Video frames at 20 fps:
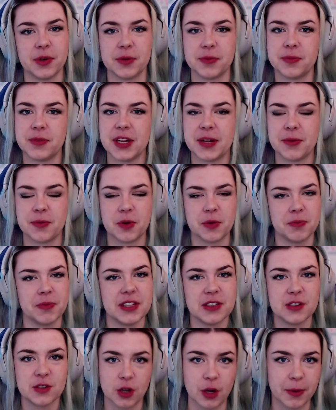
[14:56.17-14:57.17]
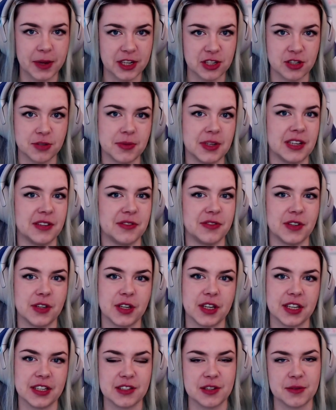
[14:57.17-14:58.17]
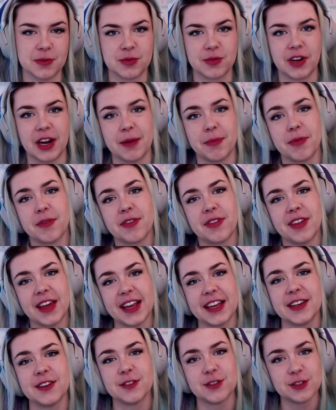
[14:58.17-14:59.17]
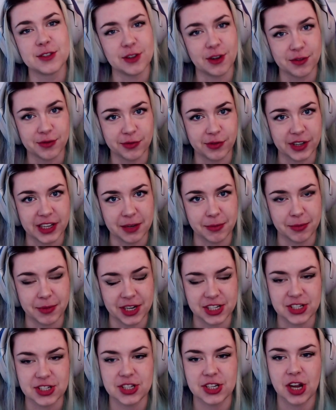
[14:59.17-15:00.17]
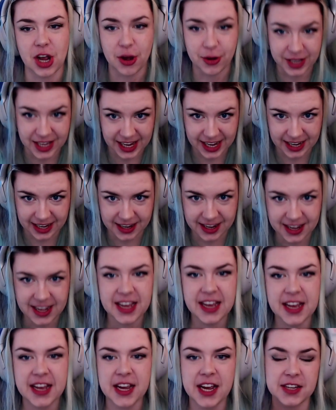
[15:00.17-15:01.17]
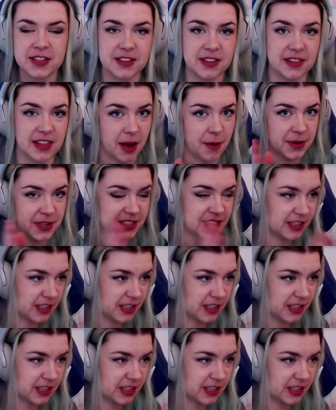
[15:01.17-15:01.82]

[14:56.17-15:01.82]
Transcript: it would mean so much to me if you could subscribe. Thank you so freaking much. Okay, so that was the